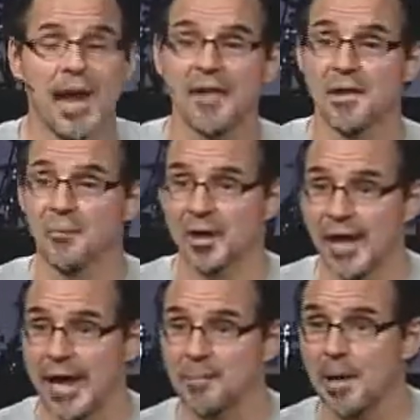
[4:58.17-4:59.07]
and then we're
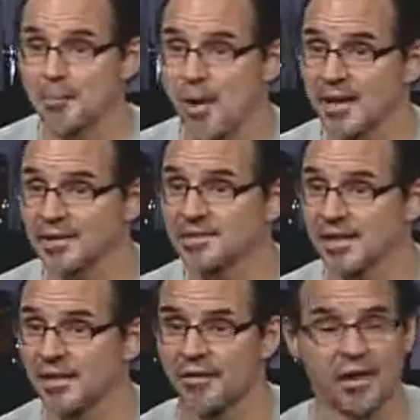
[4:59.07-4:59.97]
going to end by
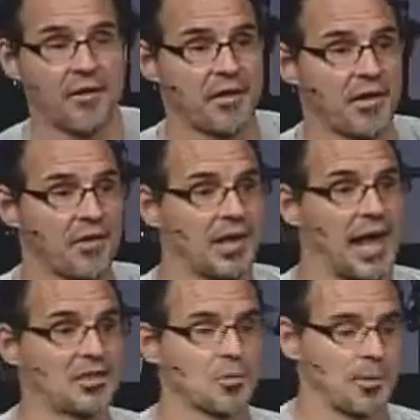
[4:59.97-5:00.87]
practicing the
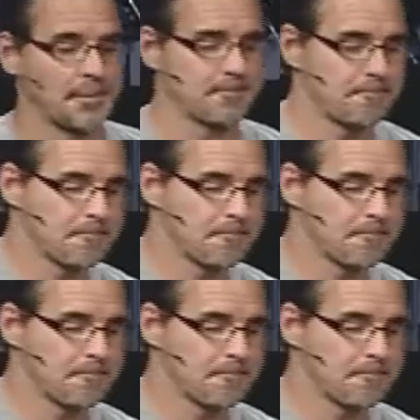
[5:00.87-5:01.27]
last one.